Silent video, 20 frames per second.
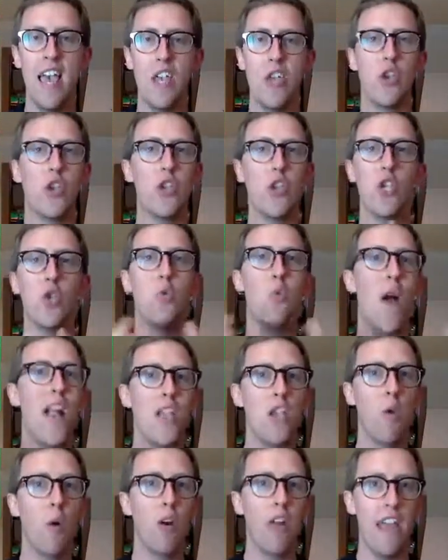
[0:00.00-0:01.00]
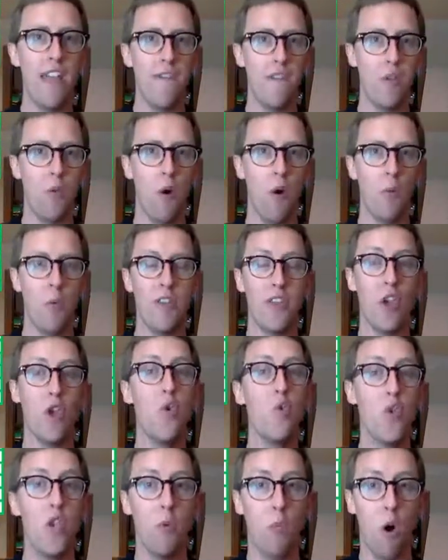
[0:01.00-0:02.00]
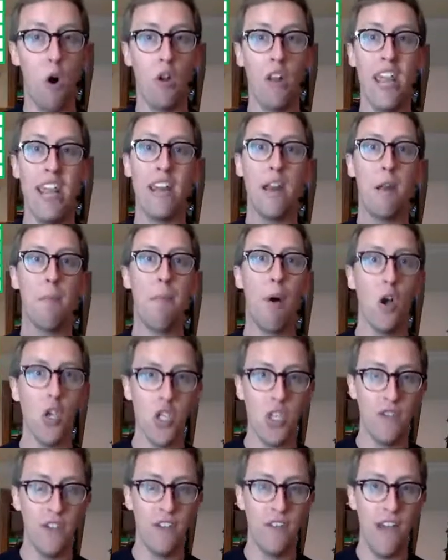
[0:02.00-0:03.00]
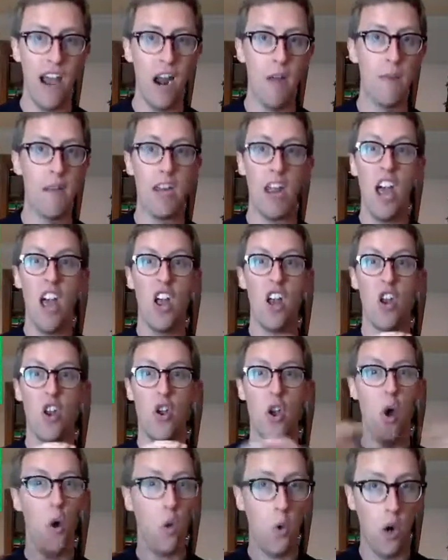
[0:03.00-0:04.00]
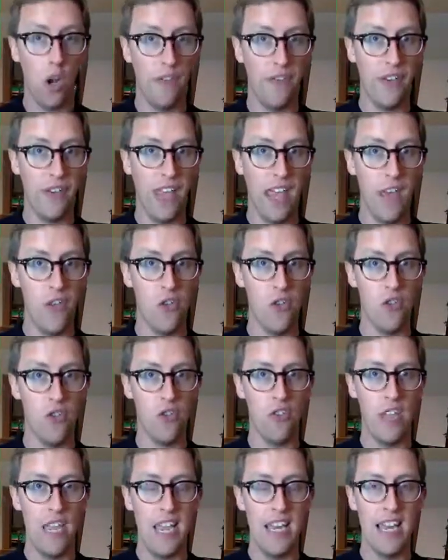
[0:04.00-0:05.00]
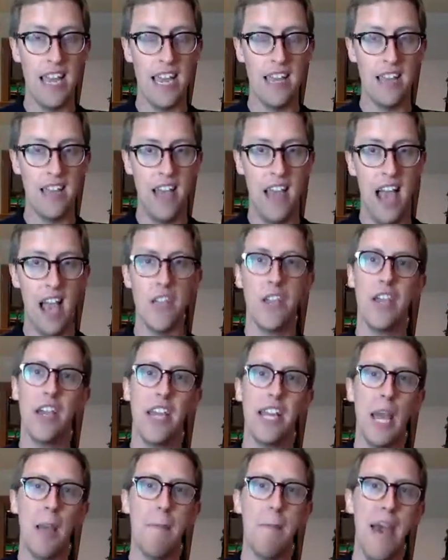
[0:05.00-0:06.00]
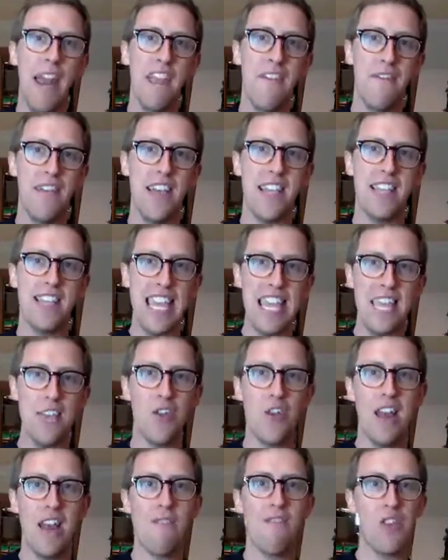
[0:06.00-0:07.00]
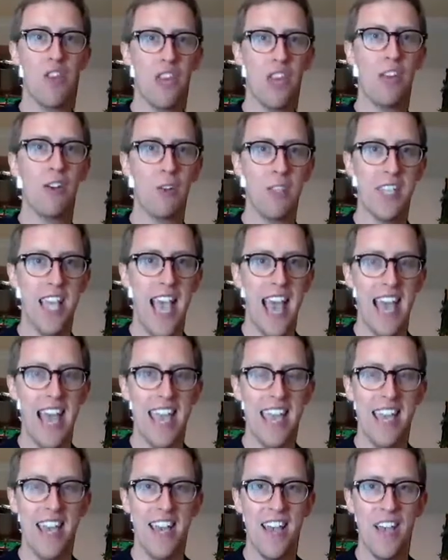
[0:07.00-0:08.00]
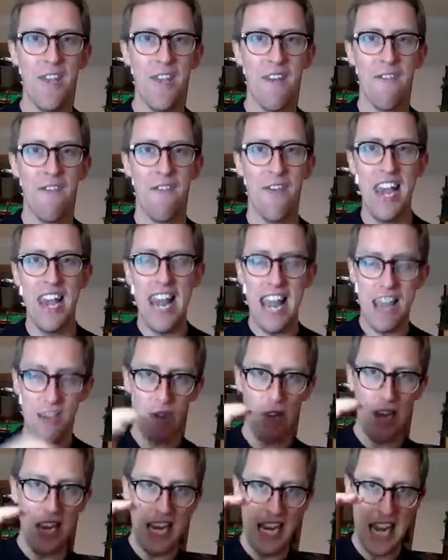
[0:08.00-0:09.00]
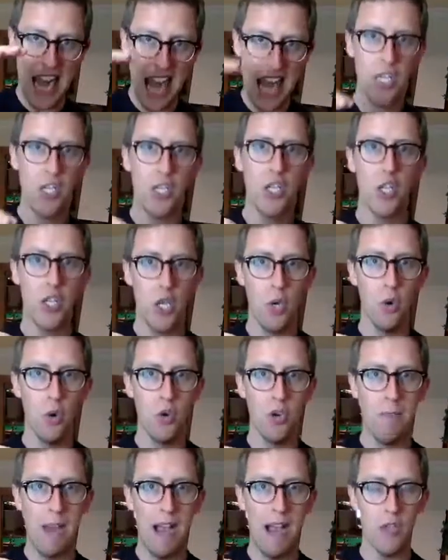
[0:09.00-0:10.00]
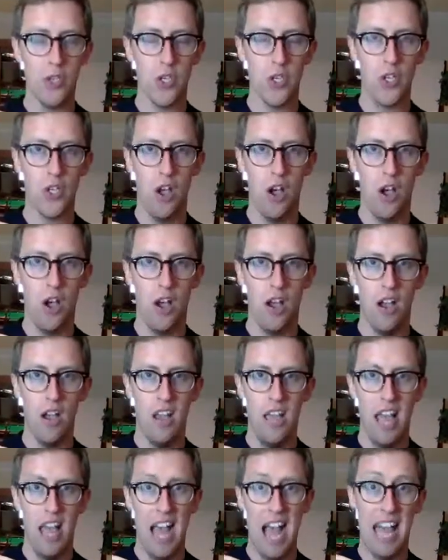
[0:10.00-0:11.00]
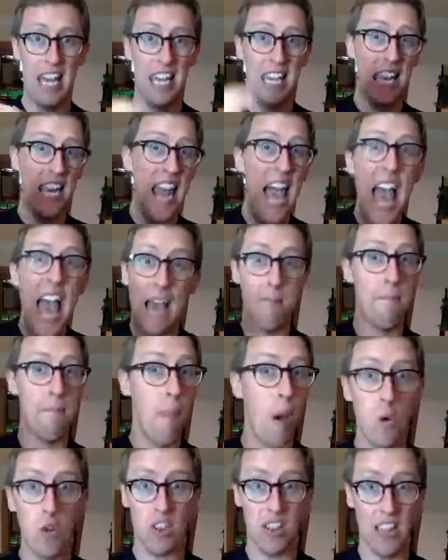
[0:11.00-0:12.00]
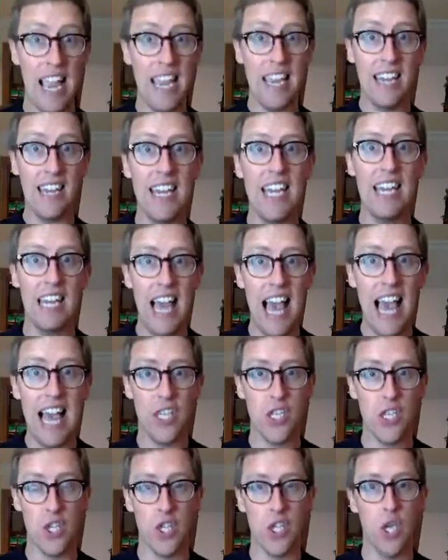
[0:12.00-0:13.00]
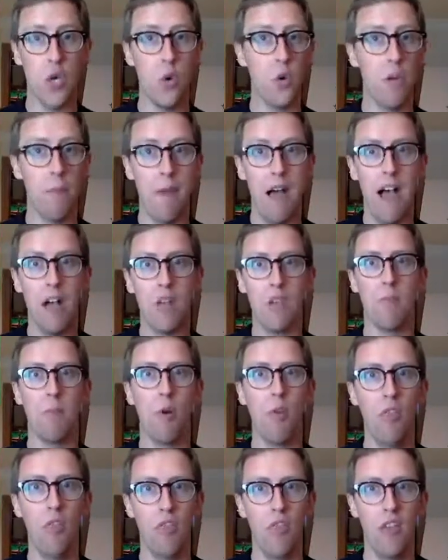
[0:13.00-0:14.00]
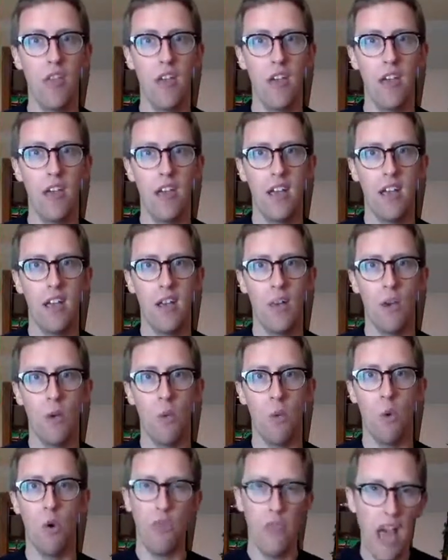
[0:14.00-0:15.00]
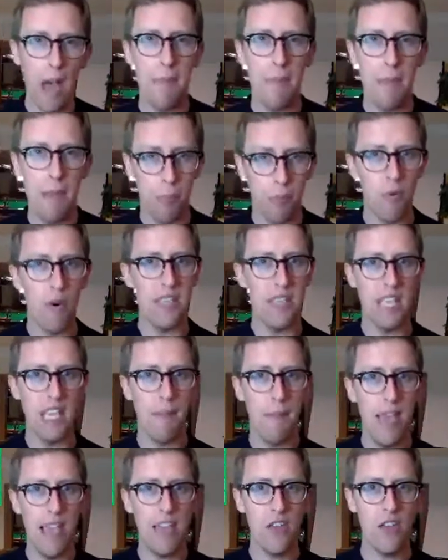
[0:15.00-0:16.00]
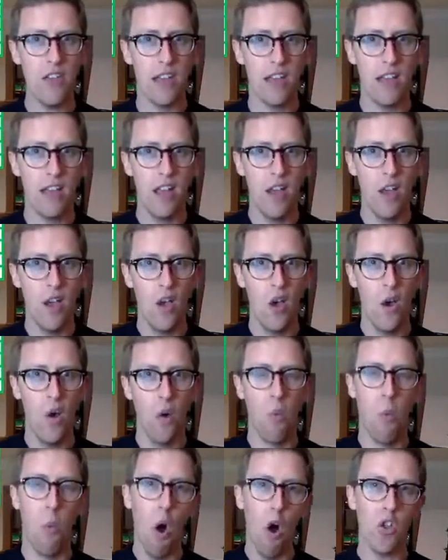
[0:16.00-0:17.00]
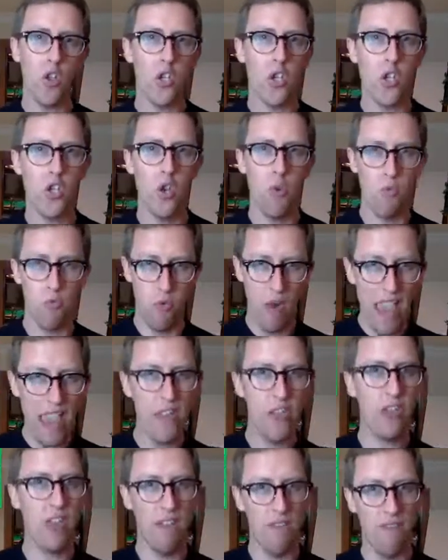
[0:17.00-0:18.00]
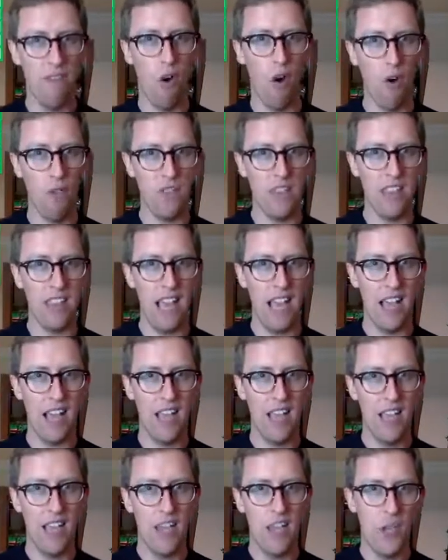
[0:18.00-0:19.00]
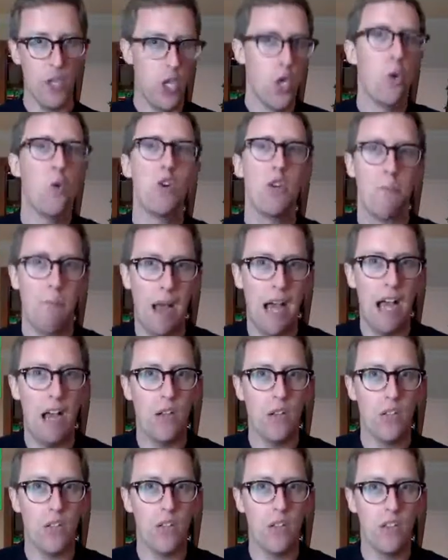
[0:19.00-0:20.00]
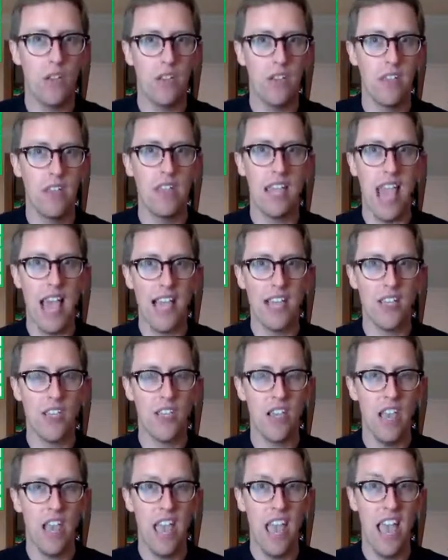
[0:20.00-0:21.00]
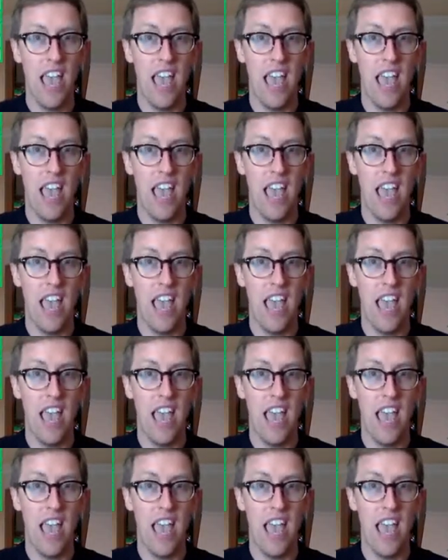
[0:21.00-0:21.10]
You could do when you want, if you want, with who you want, in a positive environment, no qualifications needed, and you're going to get benefits each and every single day for literally less than £200 to start, and most likely less than £200 a month. Wouldn't that be pretty amazing? What's the risk involved in that? £200, yes.